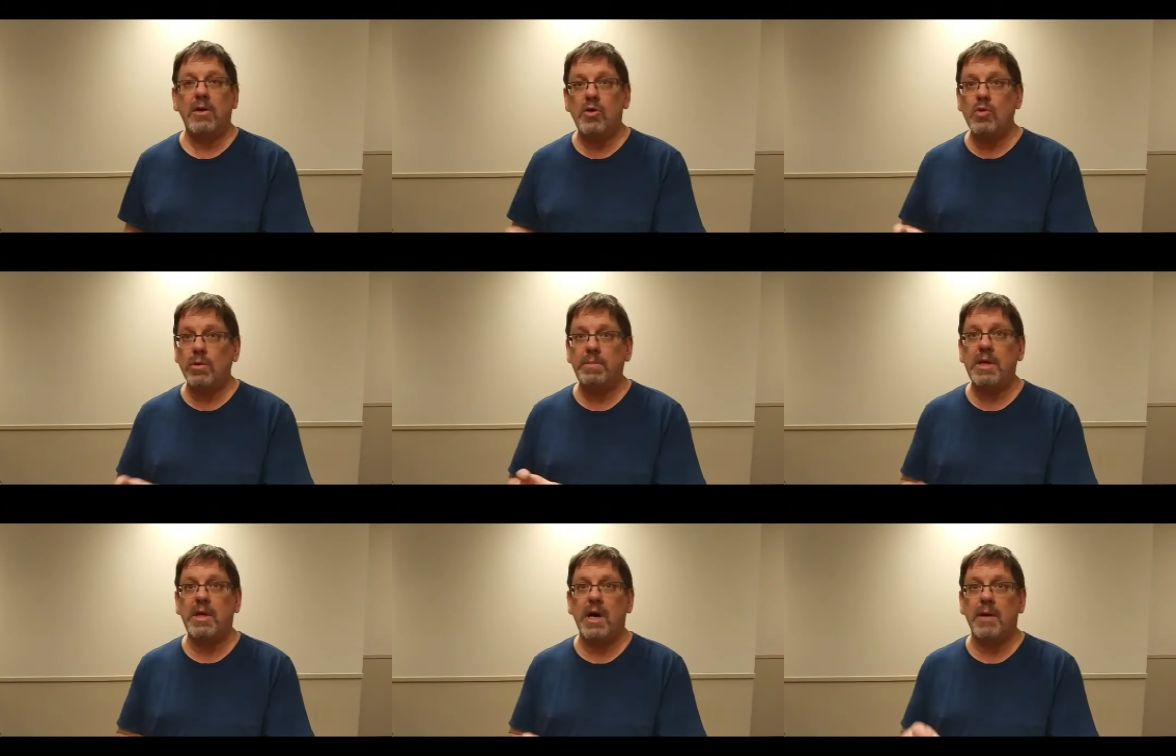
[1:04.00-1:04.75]
You will
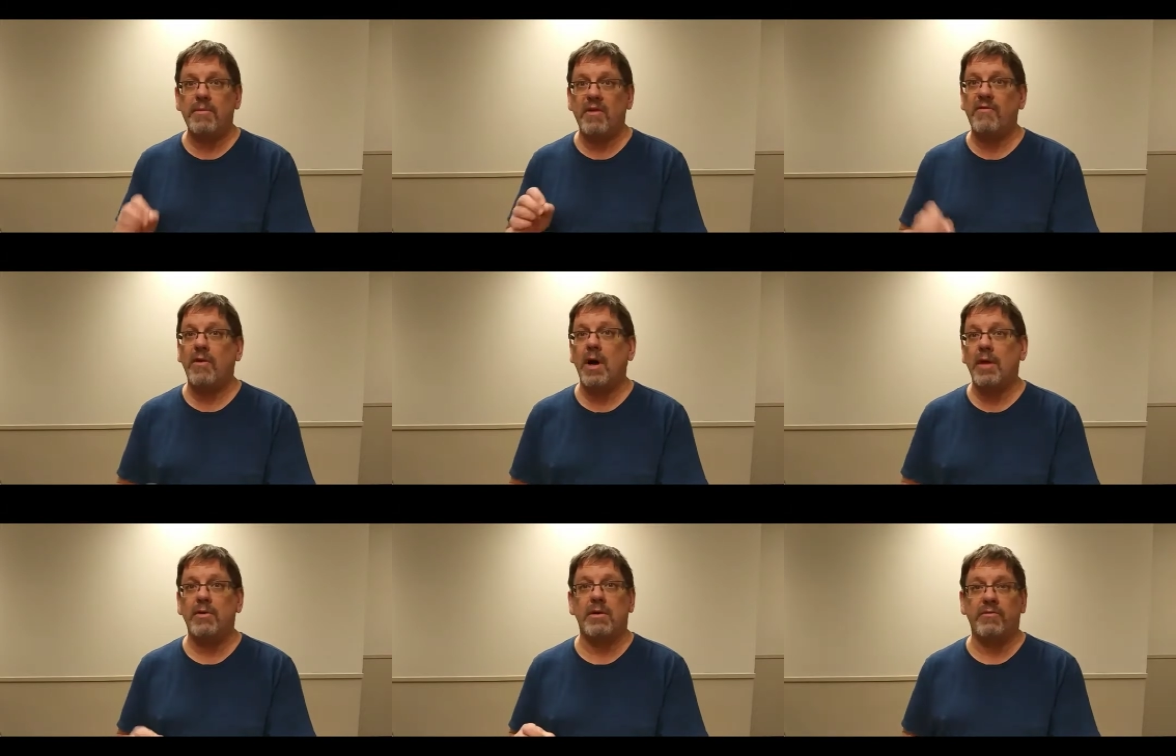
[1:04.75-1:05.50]
become the
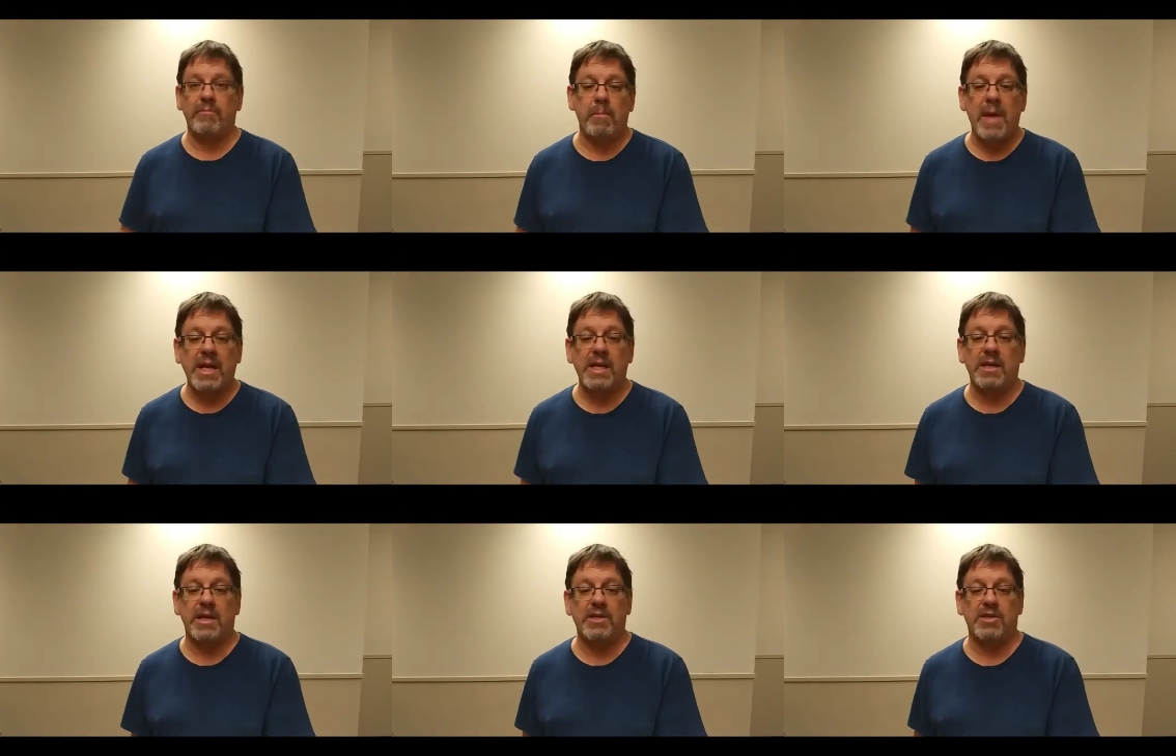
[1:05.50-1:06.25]
father of many
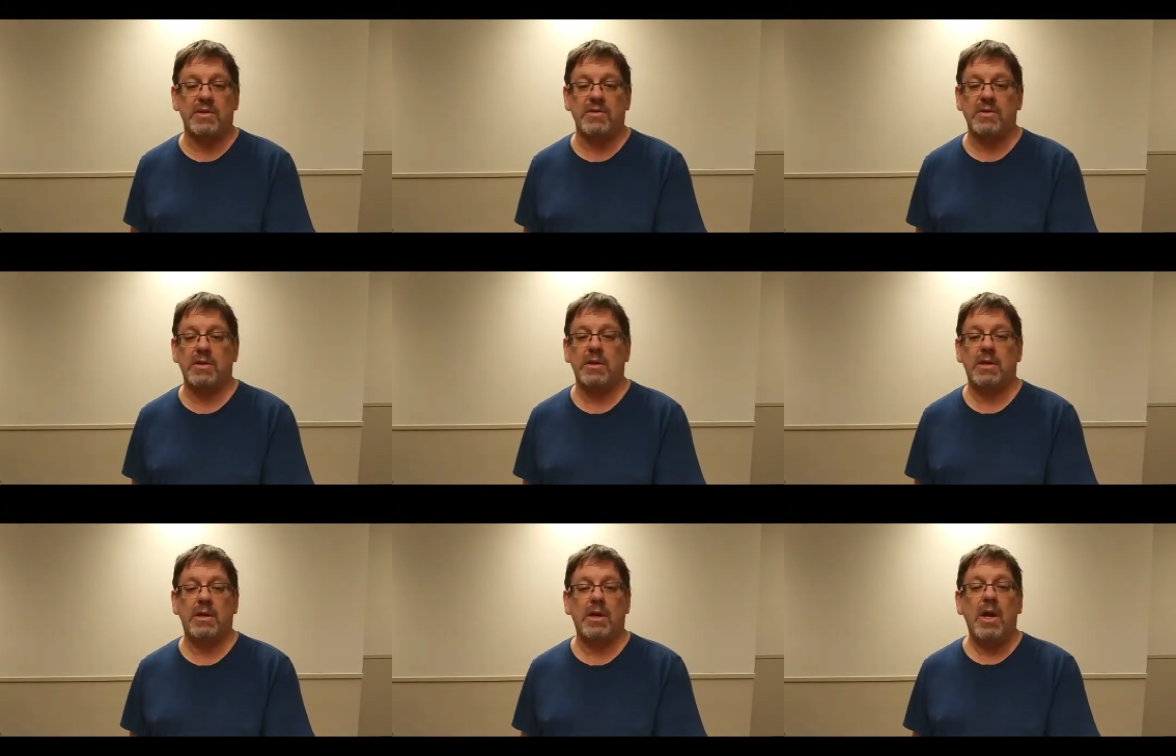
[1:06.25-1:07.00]
nations.
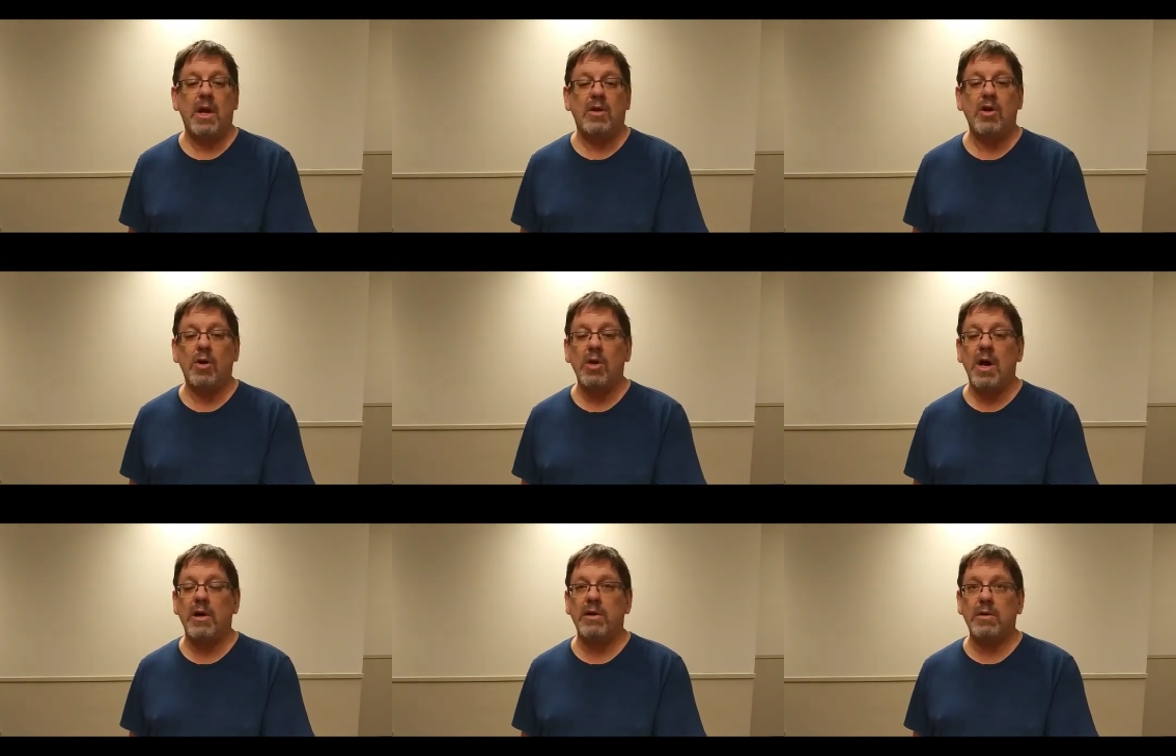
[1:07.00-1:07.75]
No
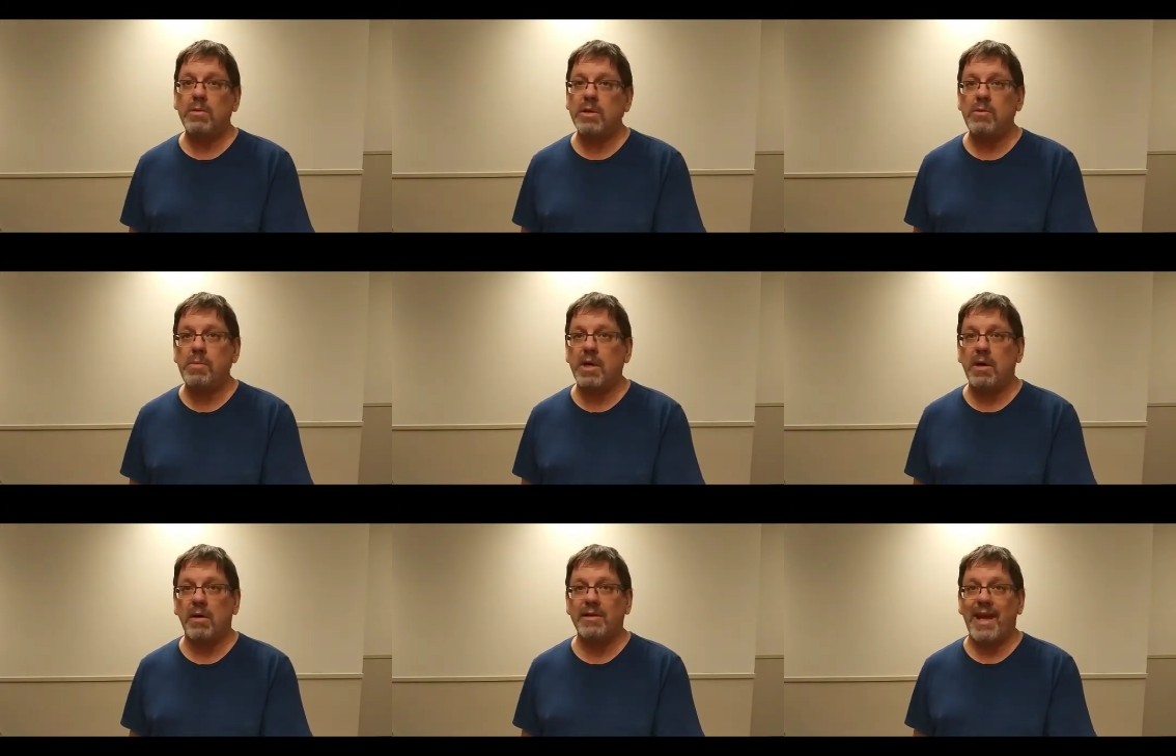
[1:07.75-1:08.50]
longer will you be
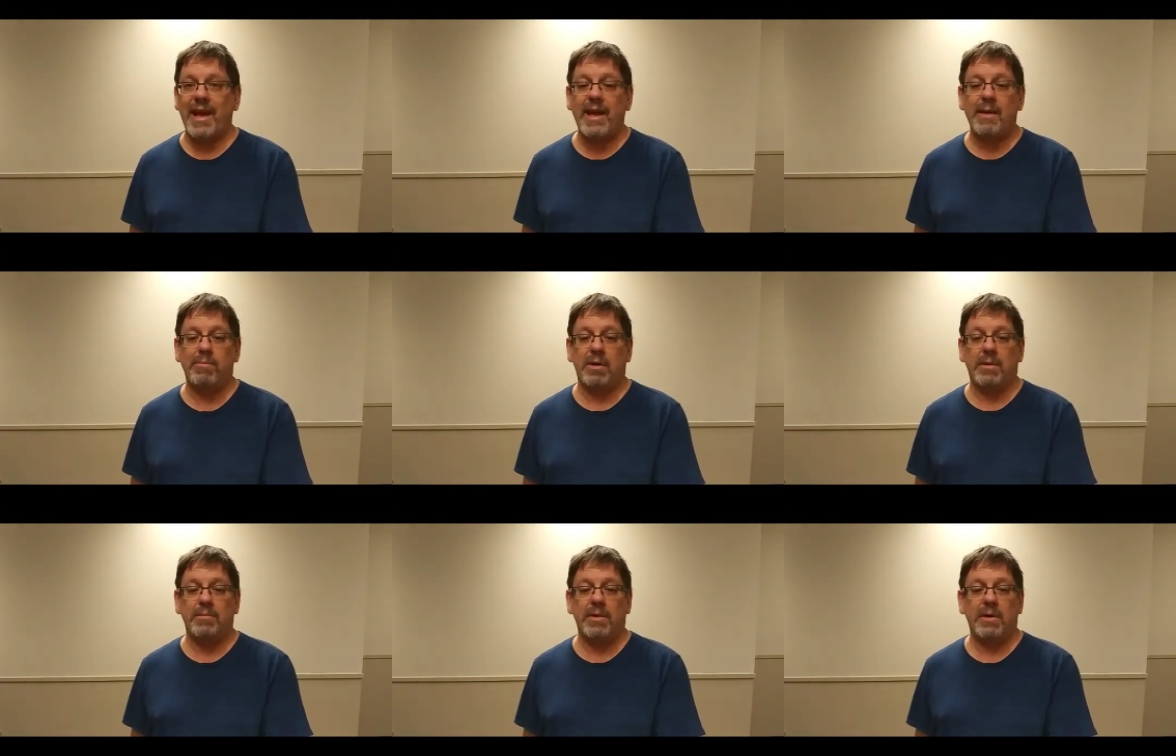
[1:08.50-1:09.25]
called
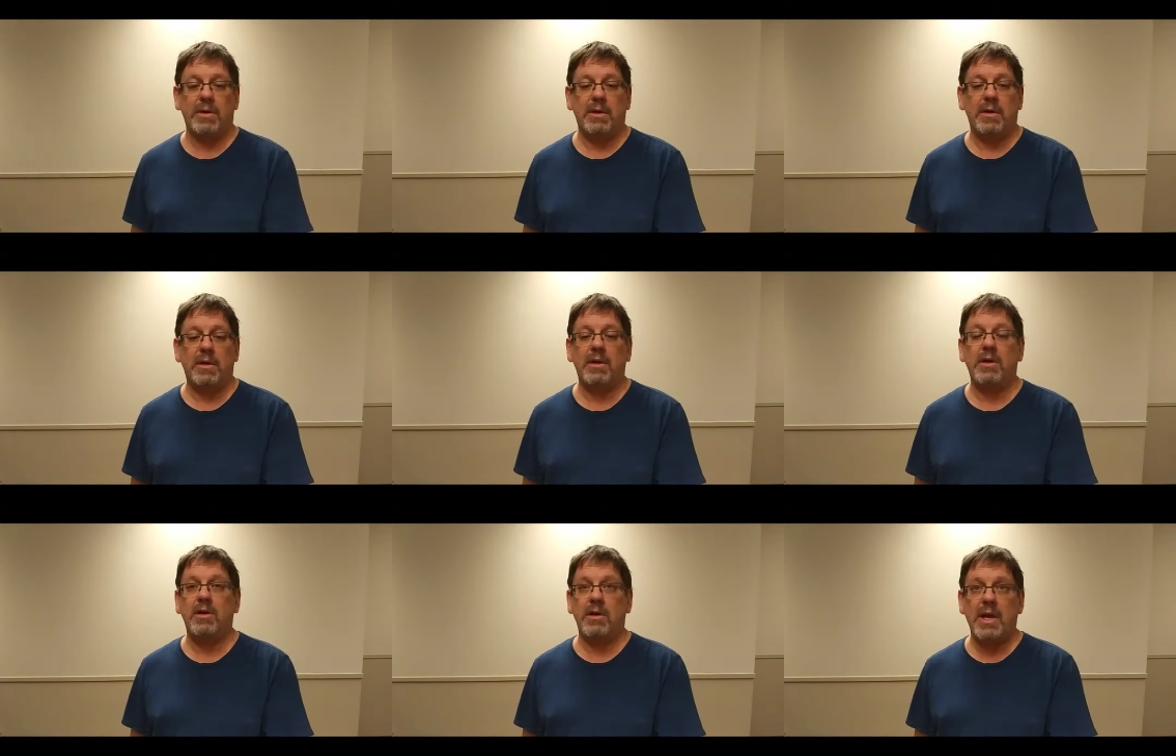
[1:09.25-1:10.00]
Abram.
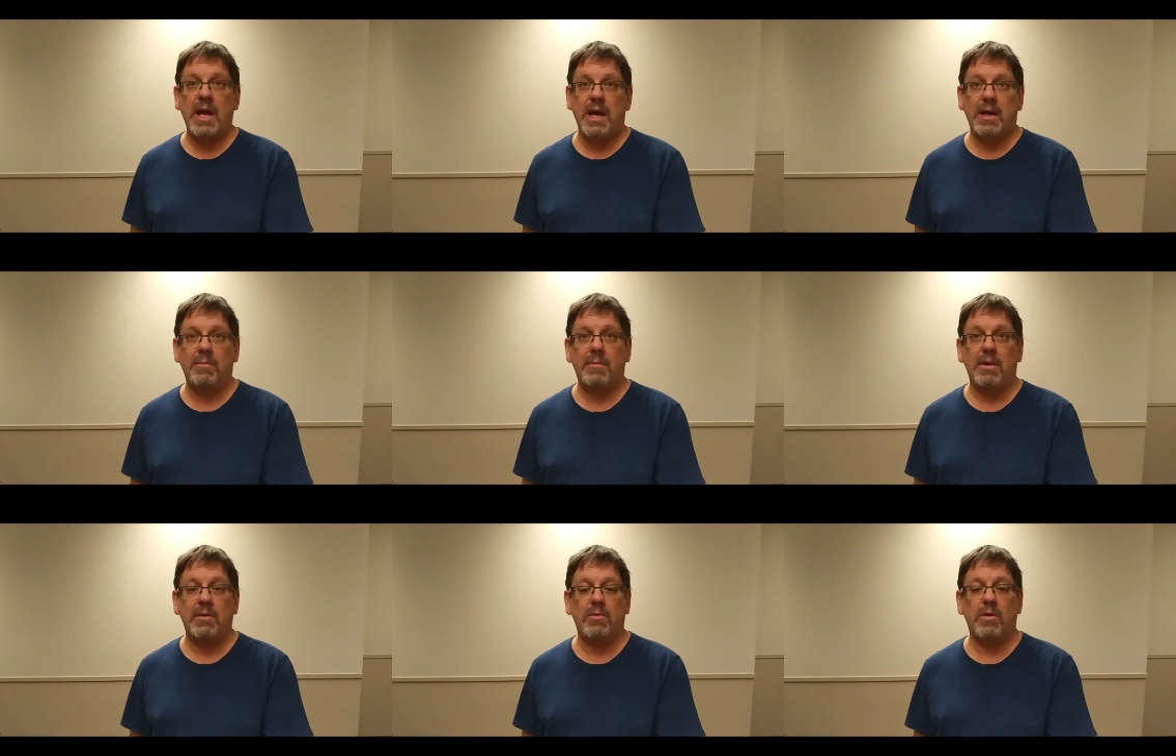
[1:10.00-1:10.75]
Your name
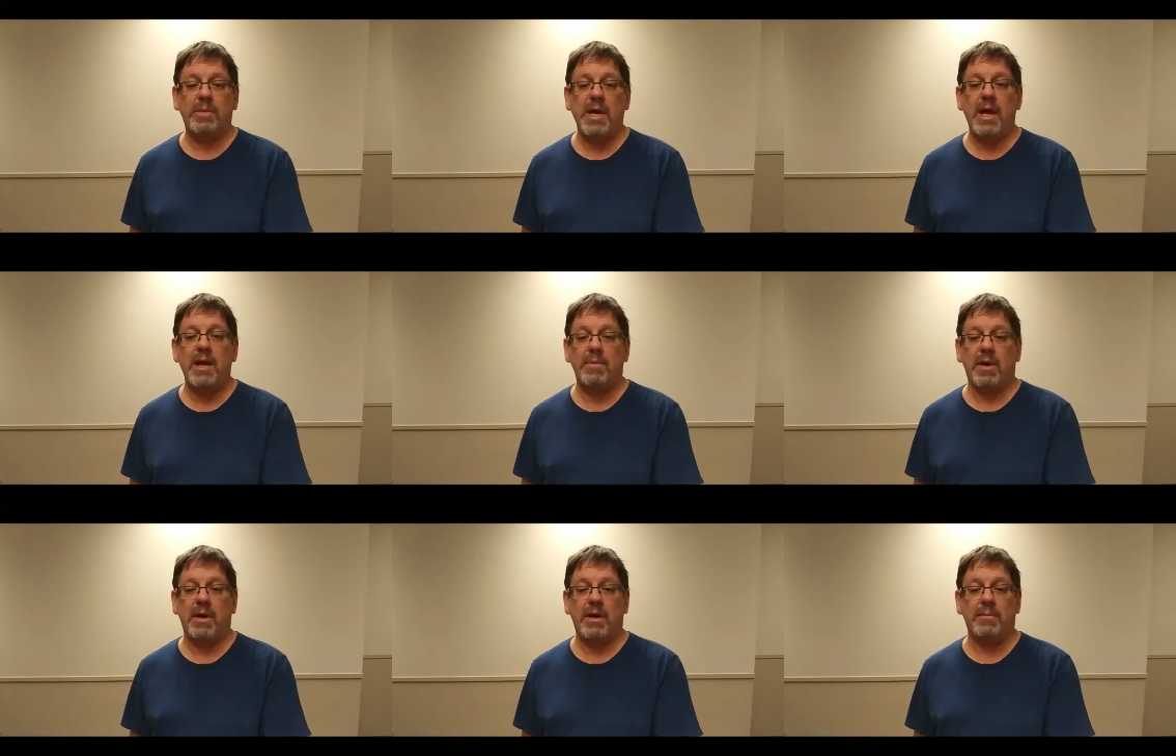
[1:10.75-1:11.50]
will be
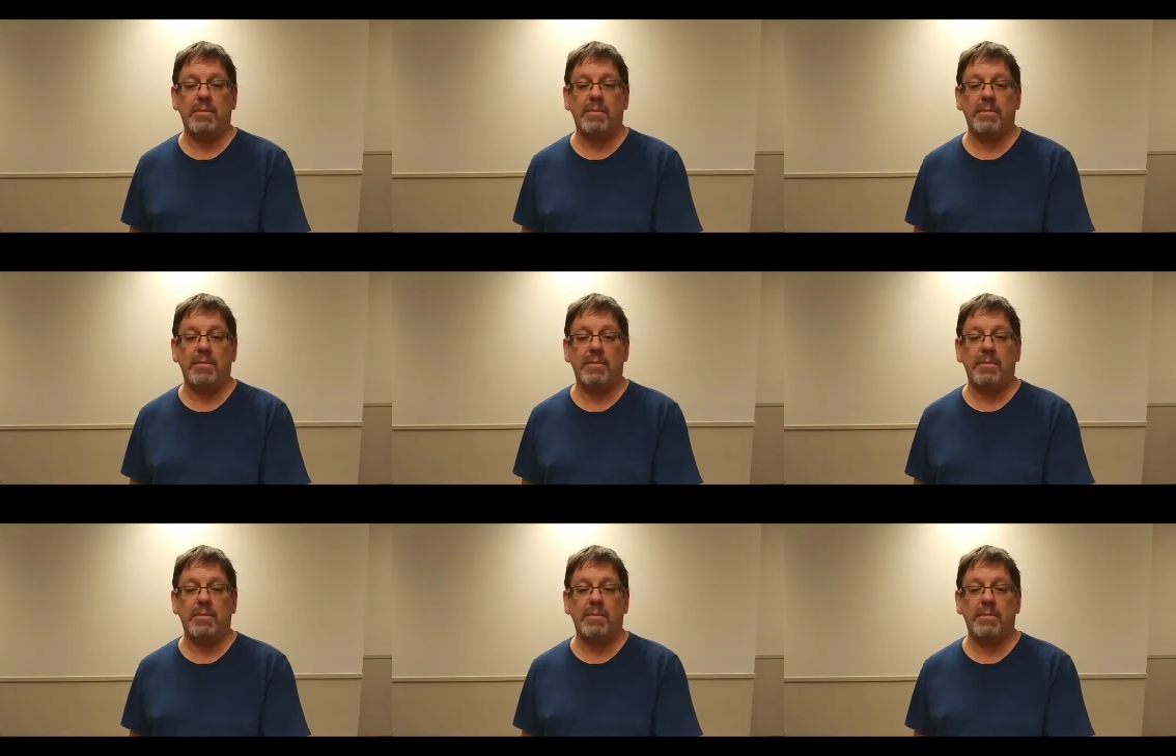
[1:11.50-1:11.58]
Abraham.